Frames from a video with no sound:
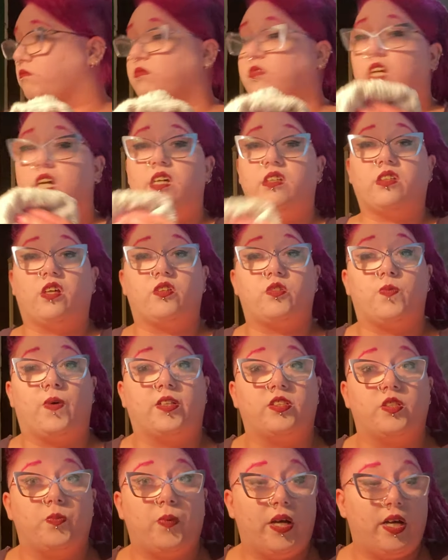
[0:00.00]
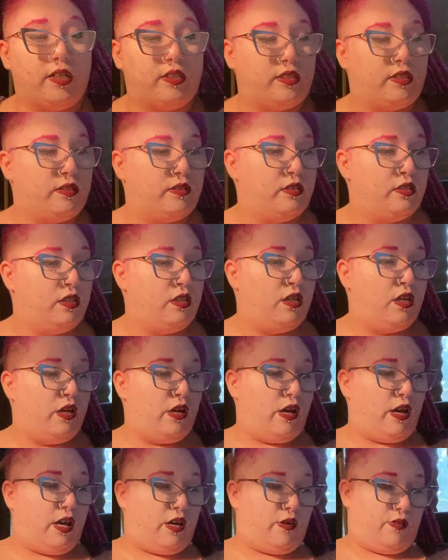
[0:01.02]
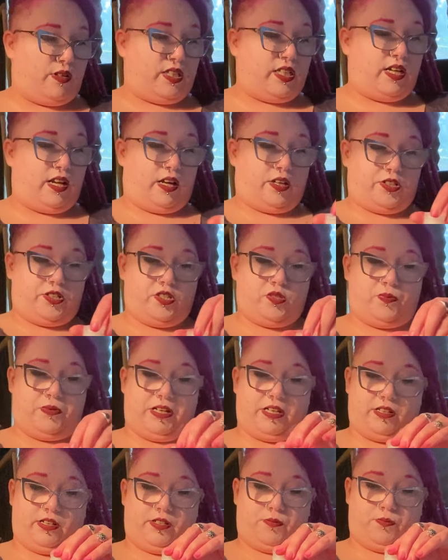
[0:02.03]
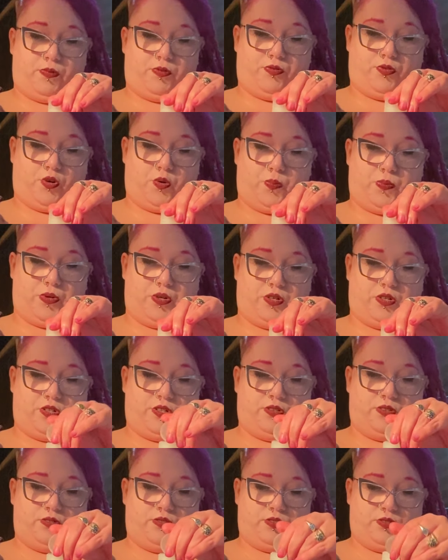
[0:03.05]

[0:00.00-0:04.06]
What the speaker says: Yeah, it don't smell too bad. I didn't actually smell it before I put it on.